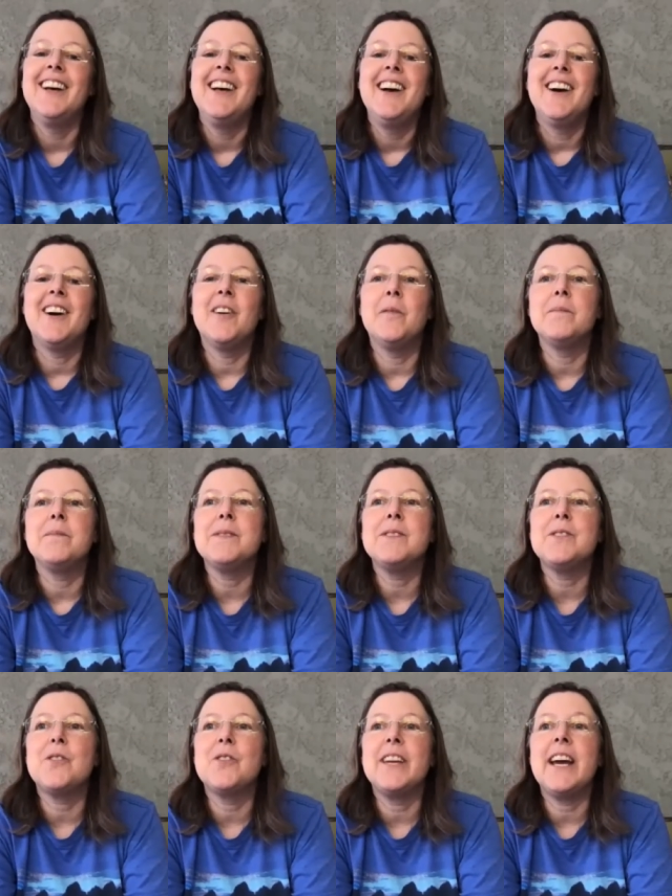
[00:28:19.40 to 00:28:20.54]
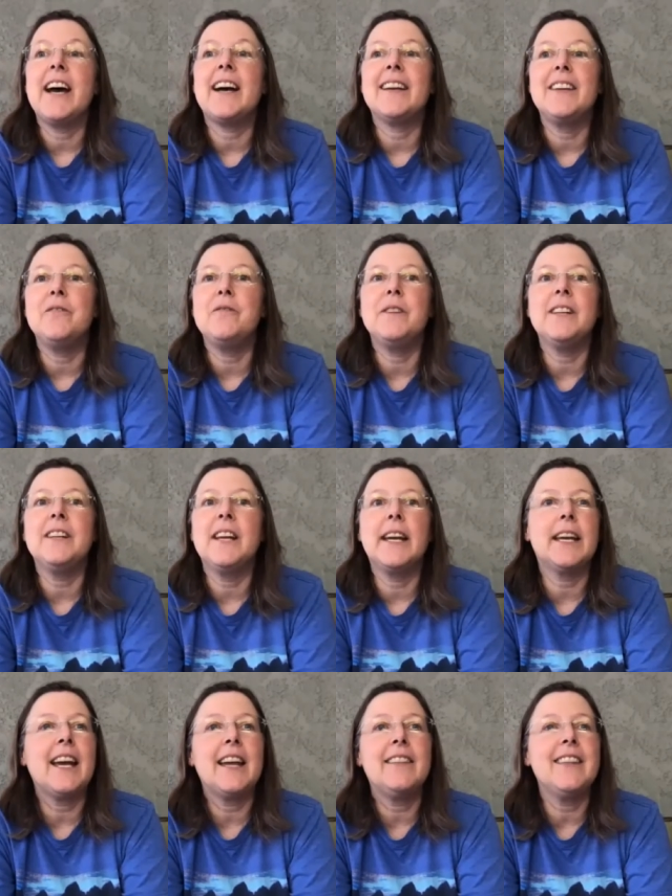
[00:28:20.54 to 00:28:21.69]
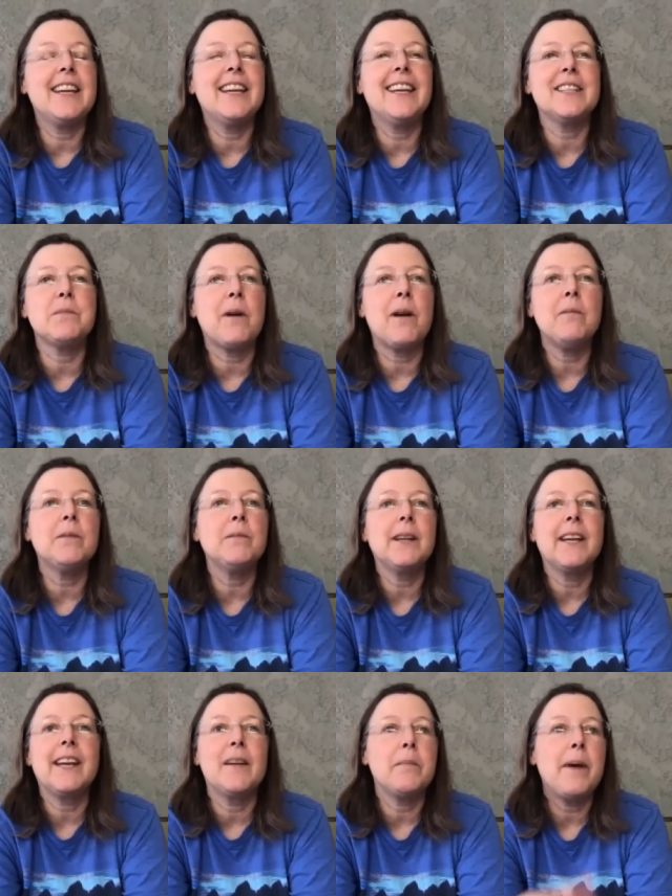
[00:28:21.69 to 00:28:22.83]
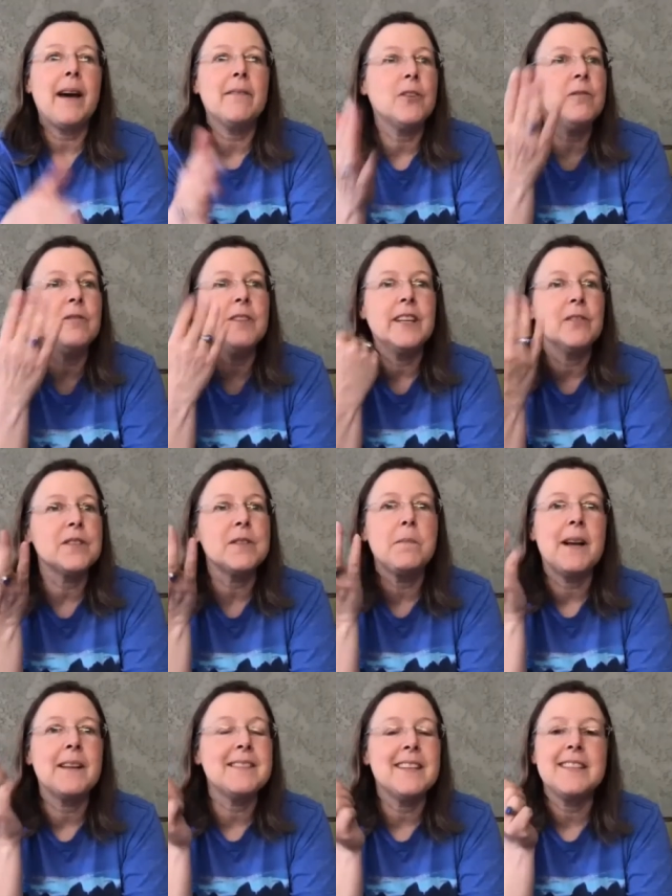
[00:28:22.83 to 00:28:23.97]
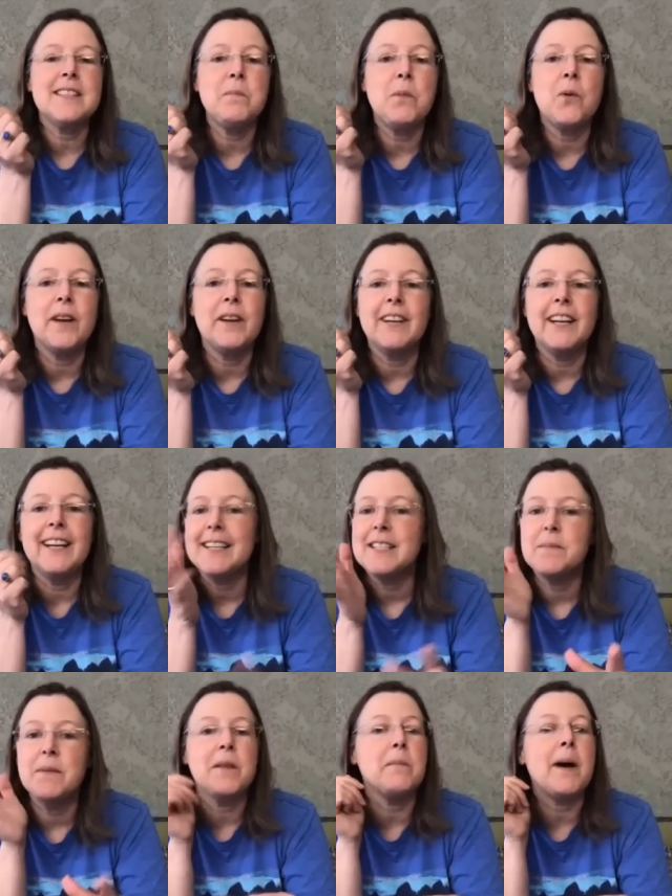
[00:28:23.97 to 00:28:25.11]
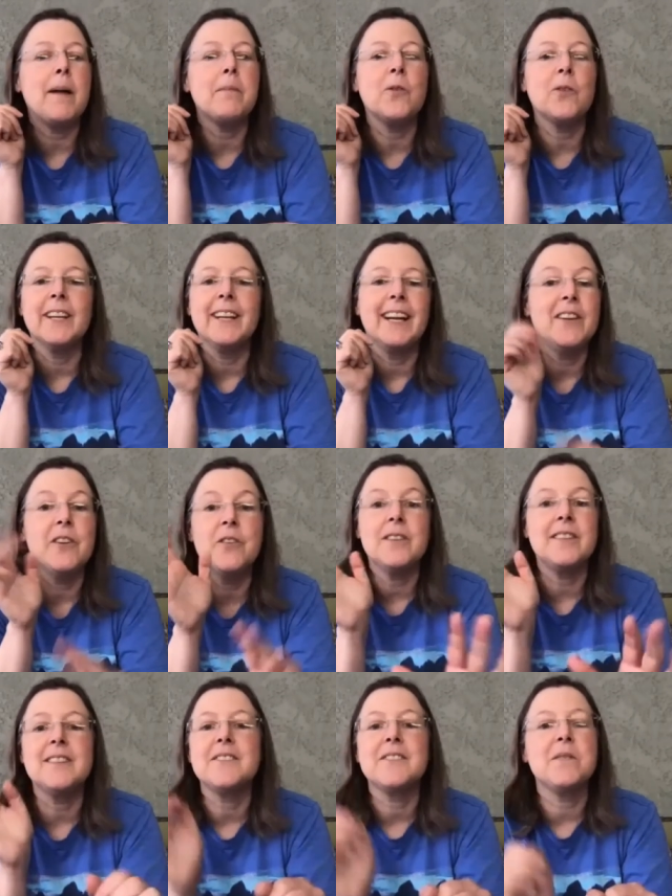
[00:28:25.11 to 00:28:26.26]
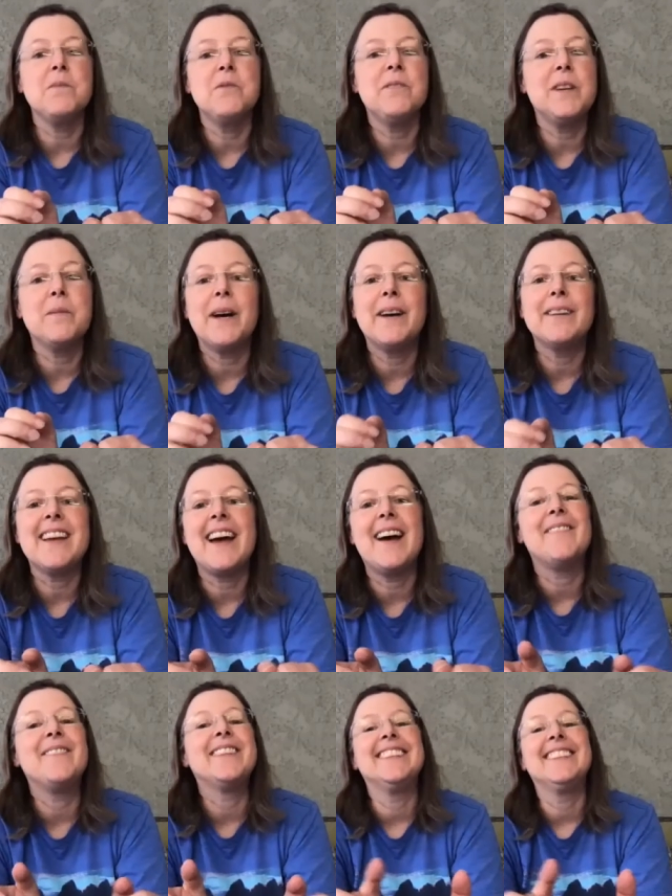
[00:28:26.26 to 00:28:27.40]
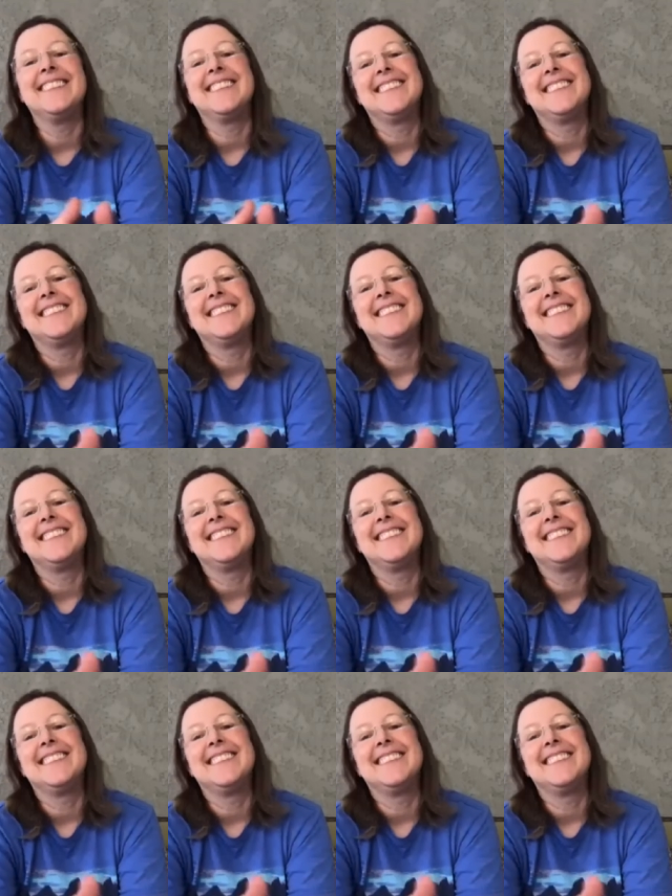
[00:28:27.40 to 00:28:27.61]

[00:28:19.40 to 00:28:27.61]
Right. So yeah, you feel like, I think it's probably a Pavlovian response at this point, right? I smell the popcorn and I know that there's a movie about to happen.